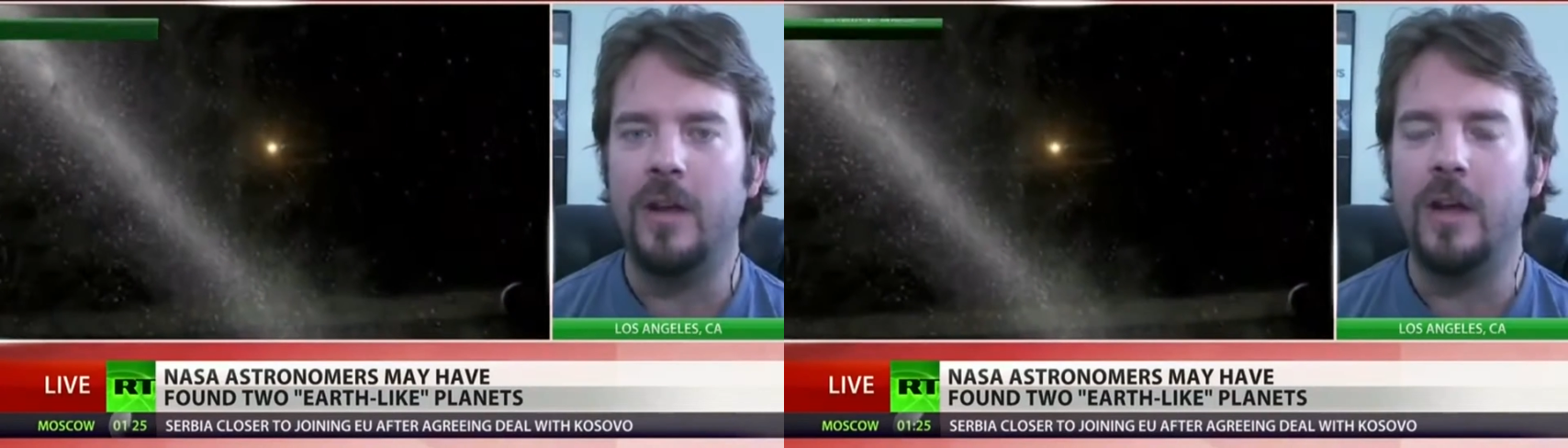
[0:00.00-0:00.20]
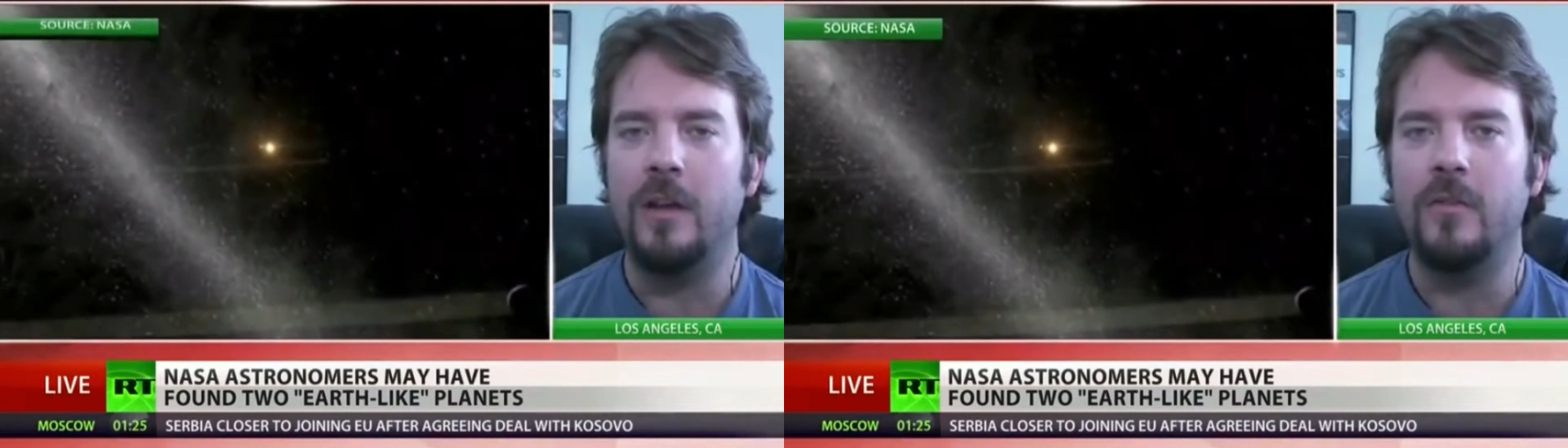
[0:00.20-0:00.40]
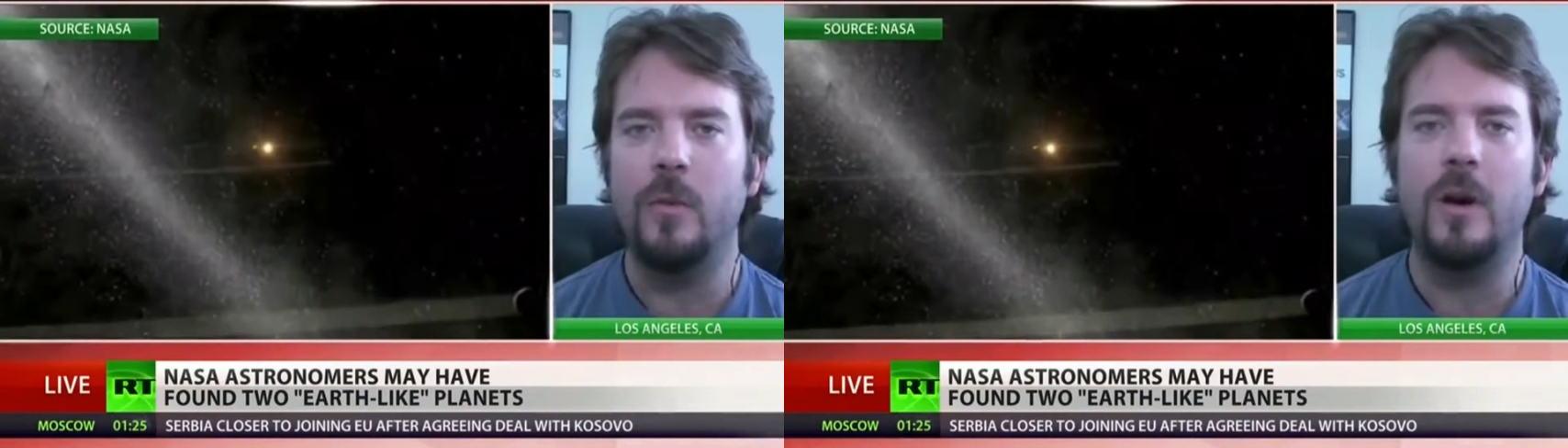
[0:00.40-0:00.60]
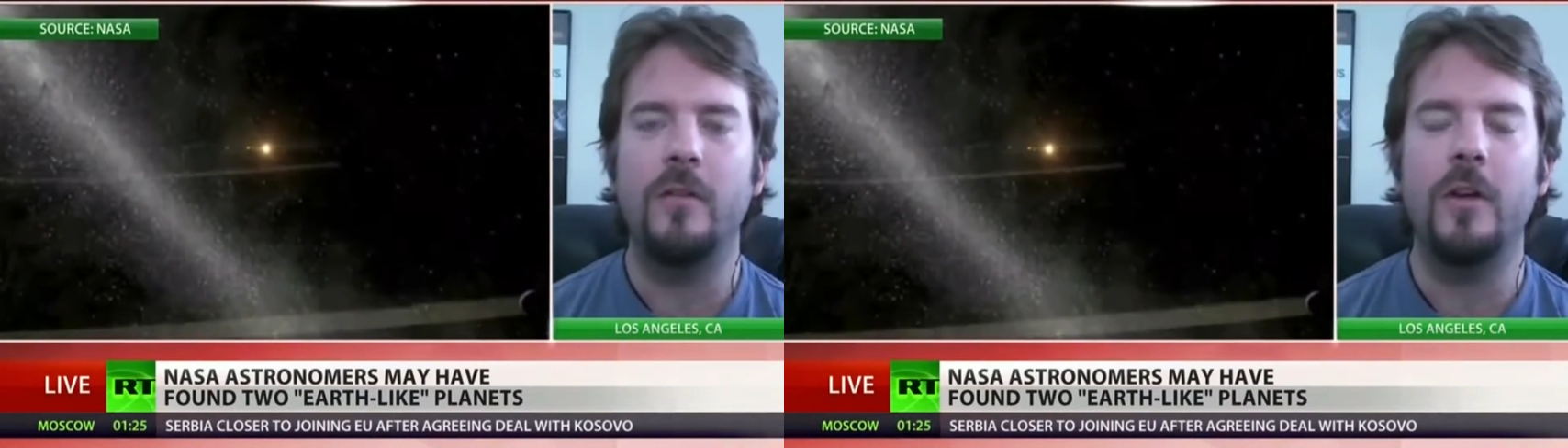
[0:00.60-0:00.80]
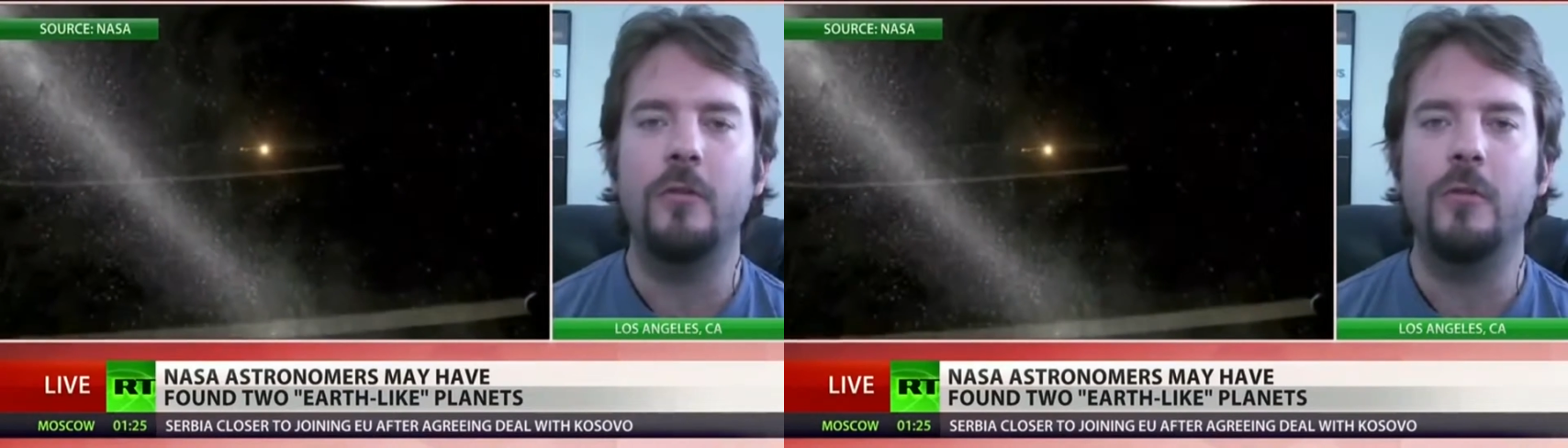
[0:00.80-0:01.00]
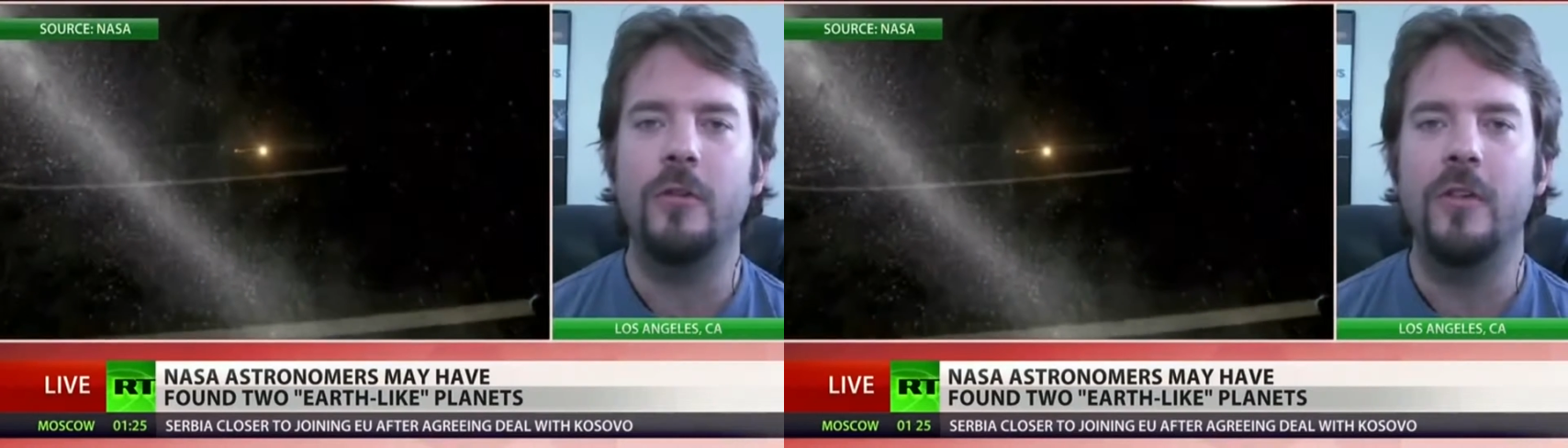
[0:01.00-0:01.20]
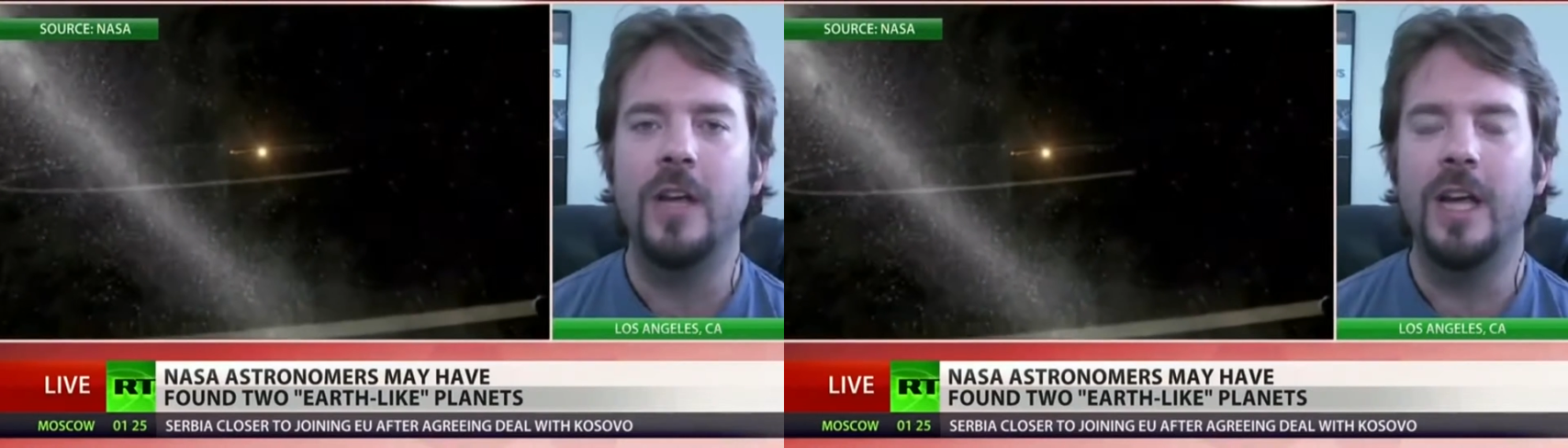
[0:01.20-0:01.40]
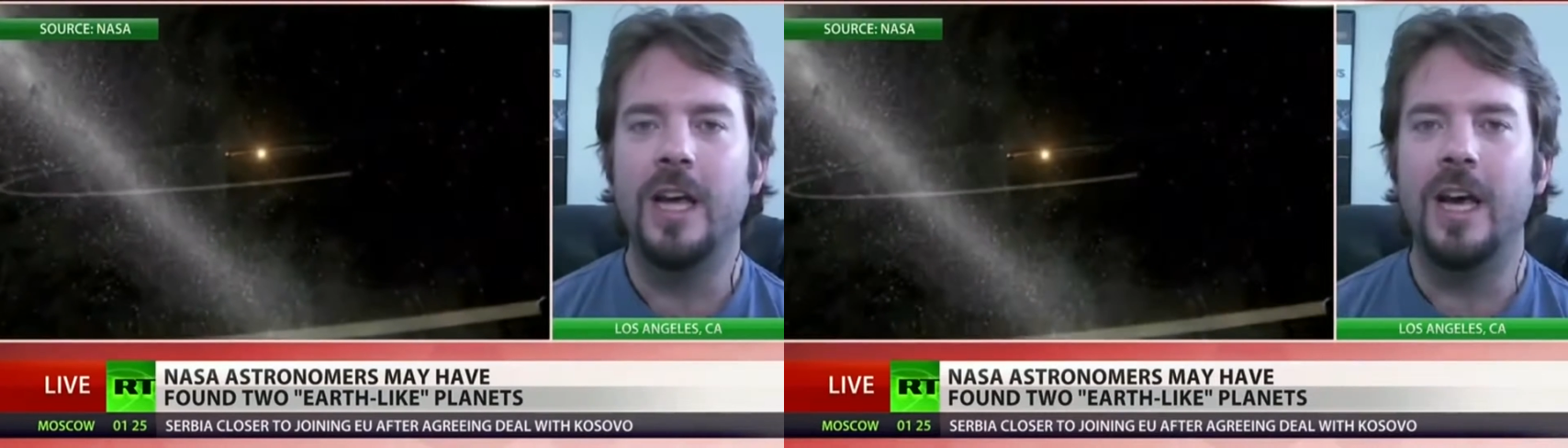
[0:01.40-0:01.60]
1,200
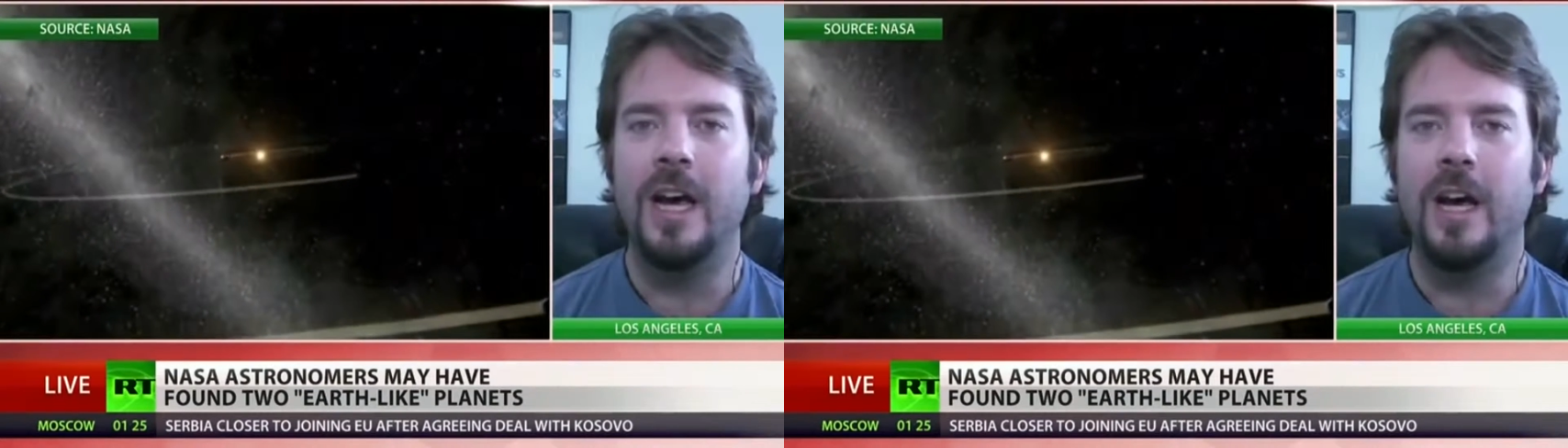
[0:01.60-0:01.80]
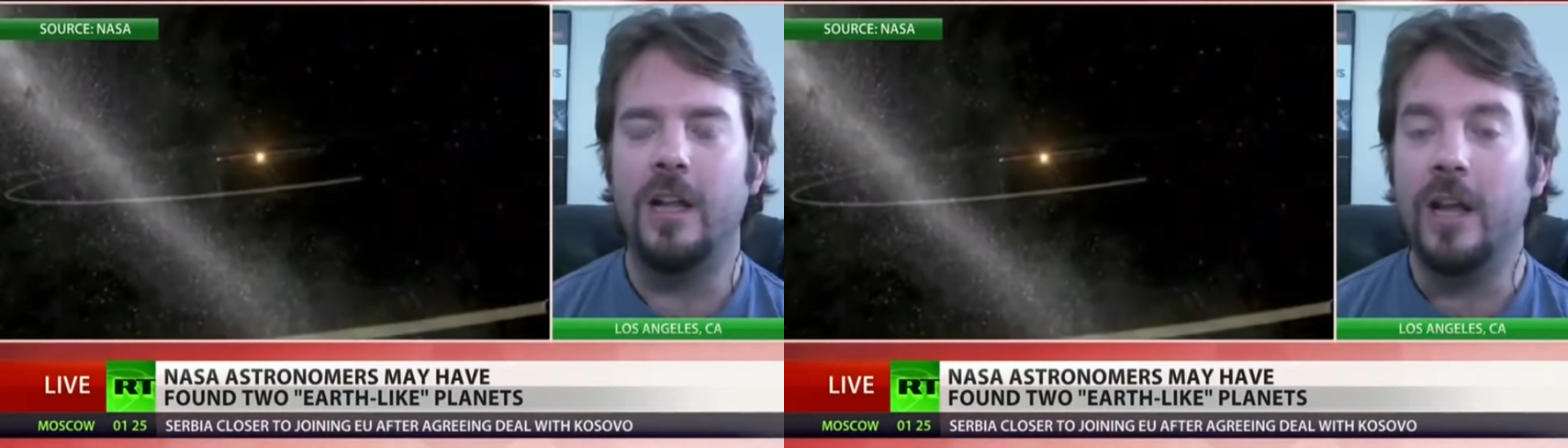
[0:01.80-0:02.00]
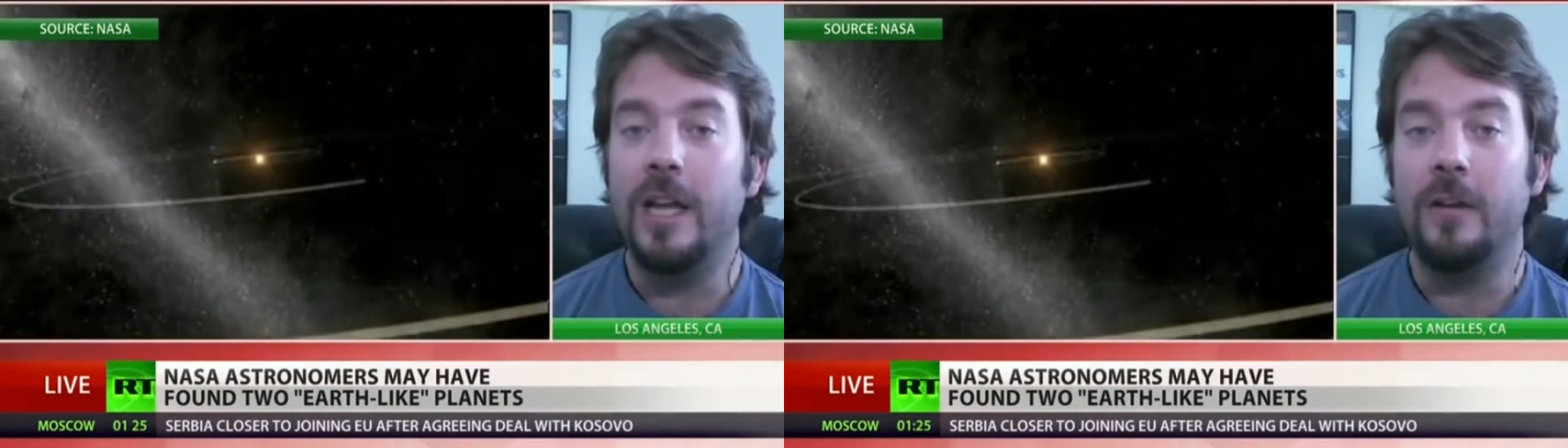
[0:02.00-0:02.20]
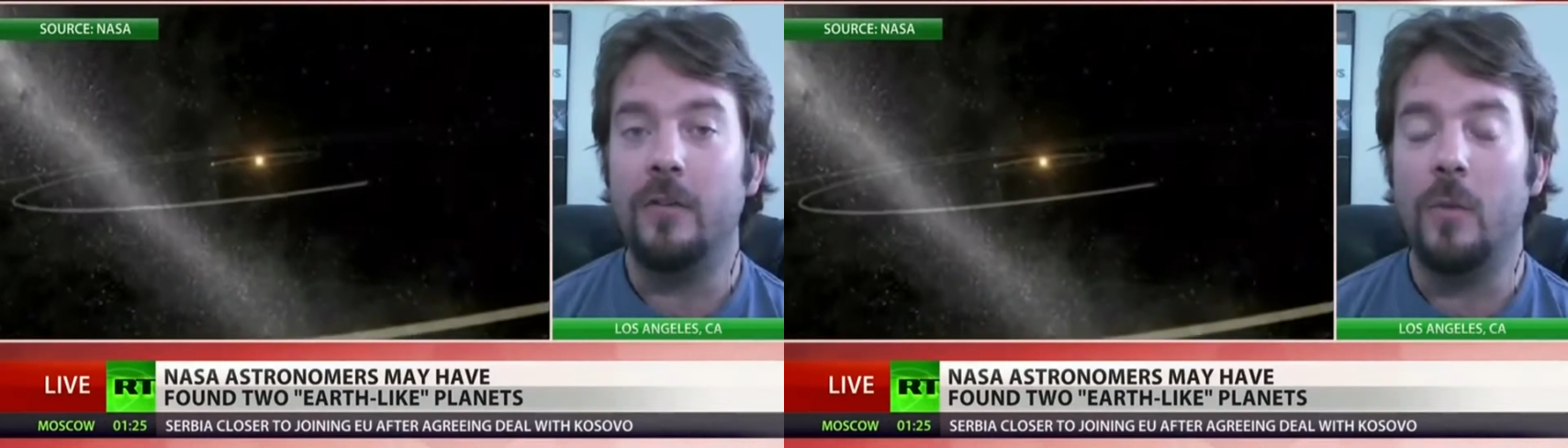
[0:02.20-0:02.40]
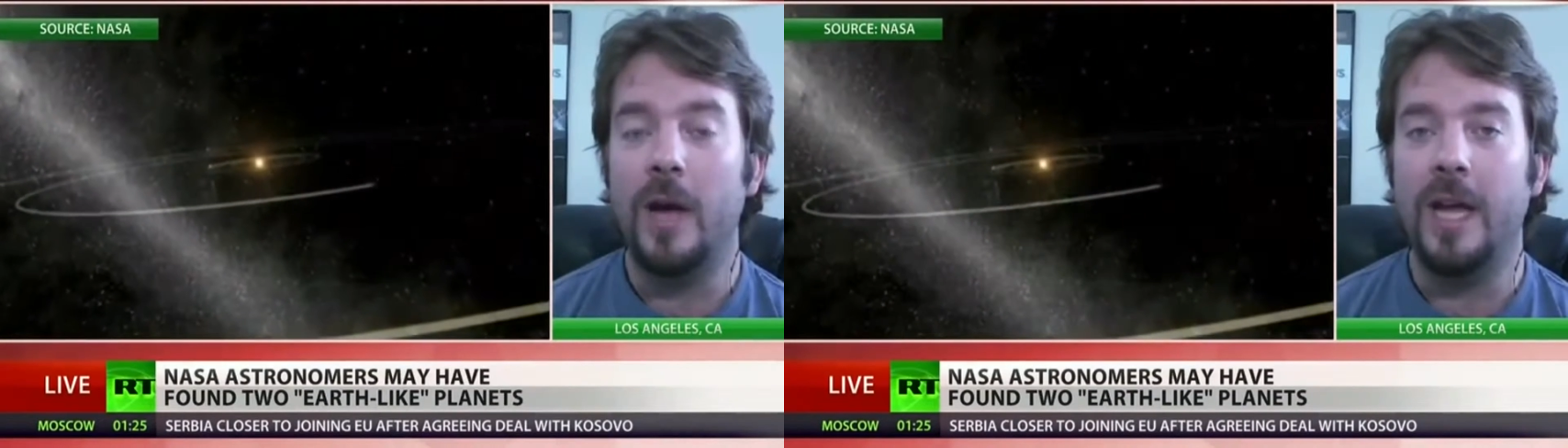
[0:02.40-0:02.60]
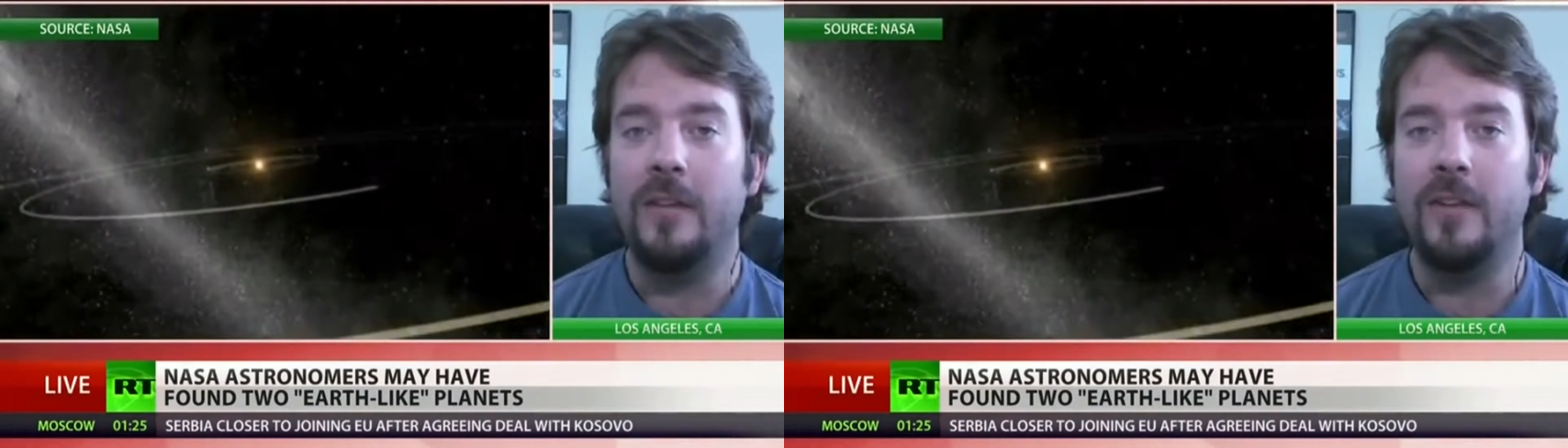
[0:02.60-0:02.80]
light years away.